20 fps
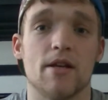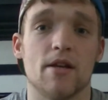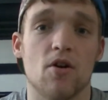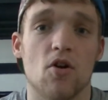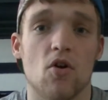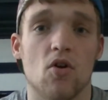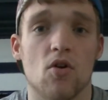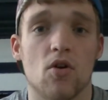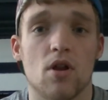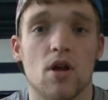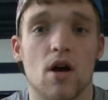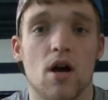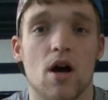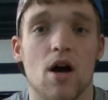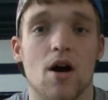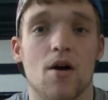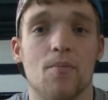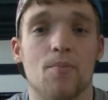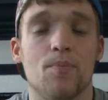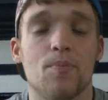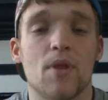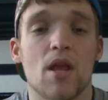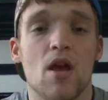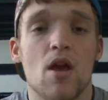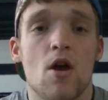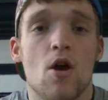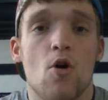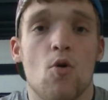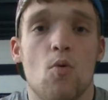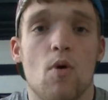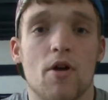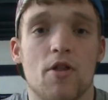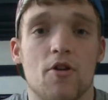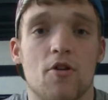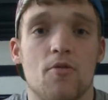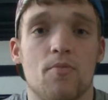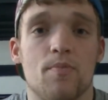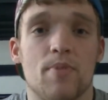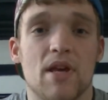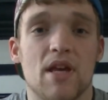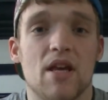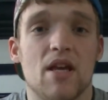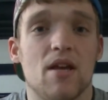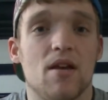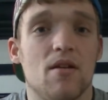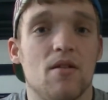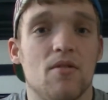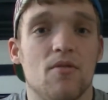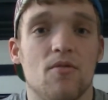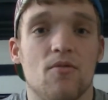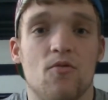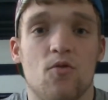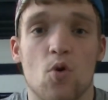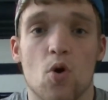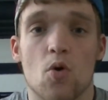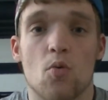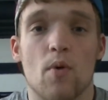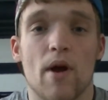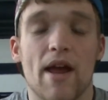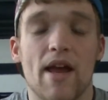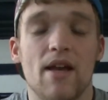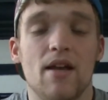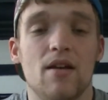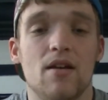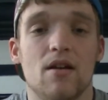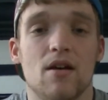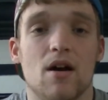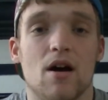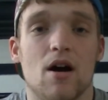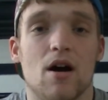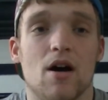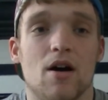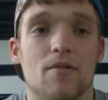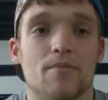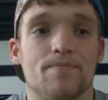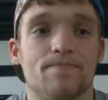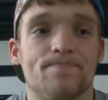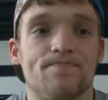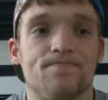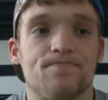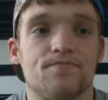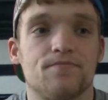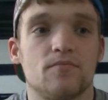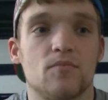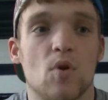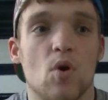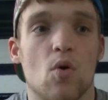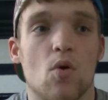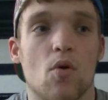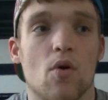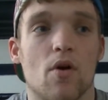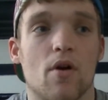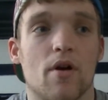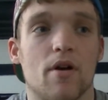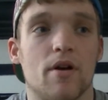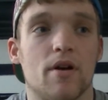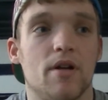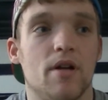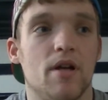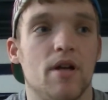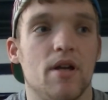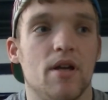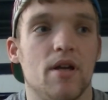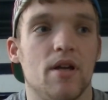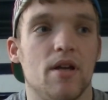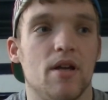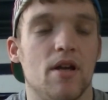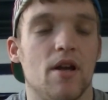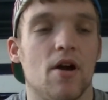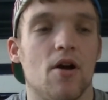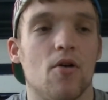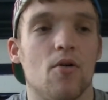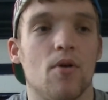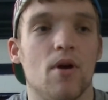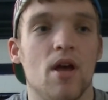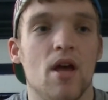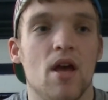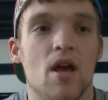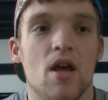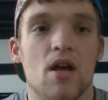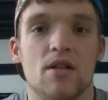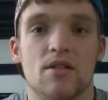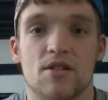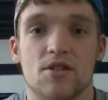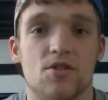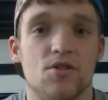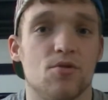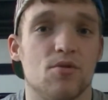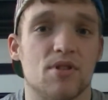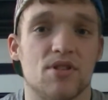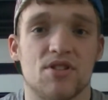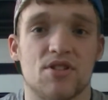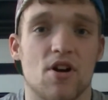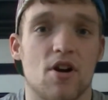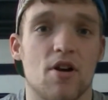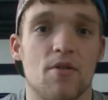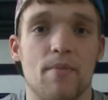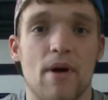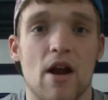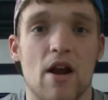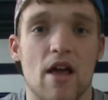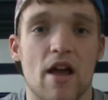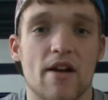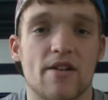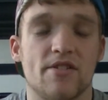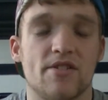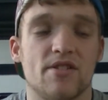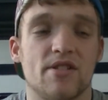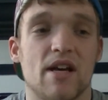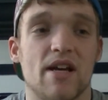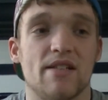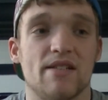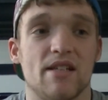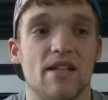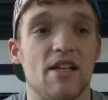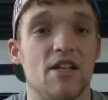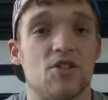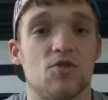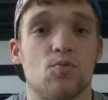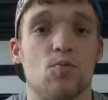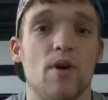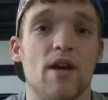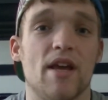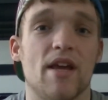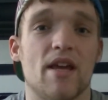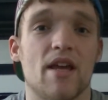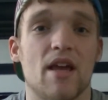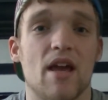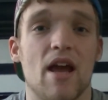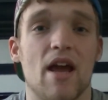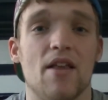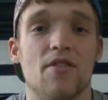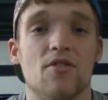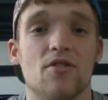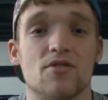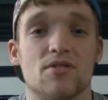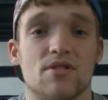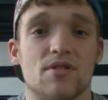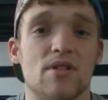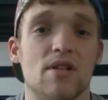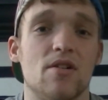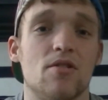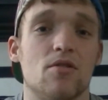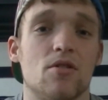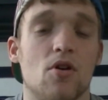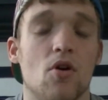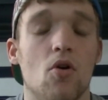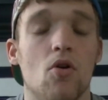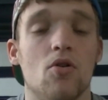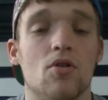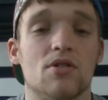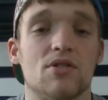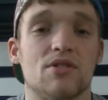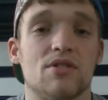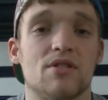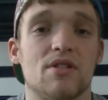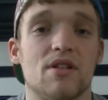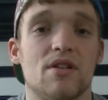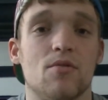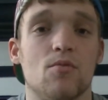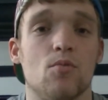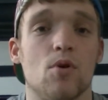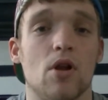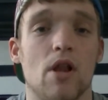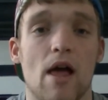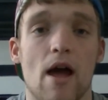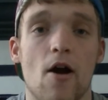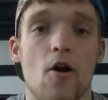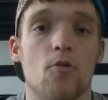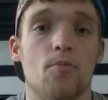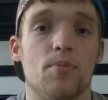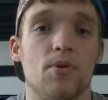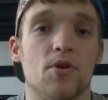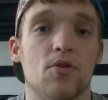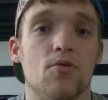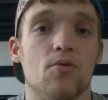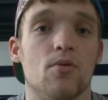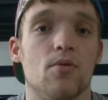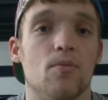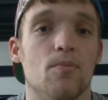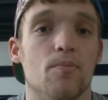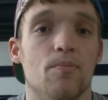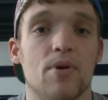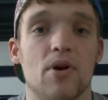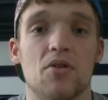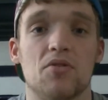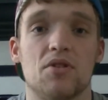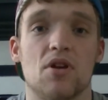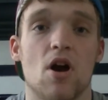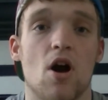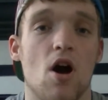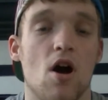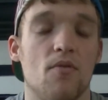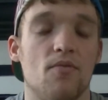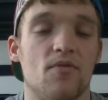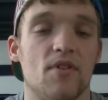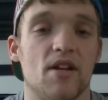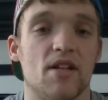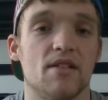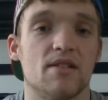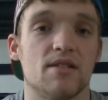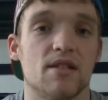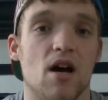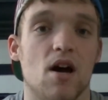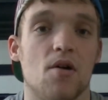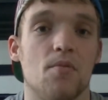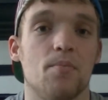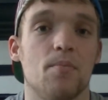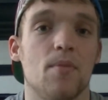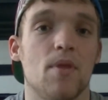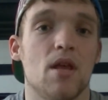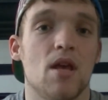goal. Whether it be for weight, or, to do a certain amount of exercise each week. And those little goals will help you build confidence up,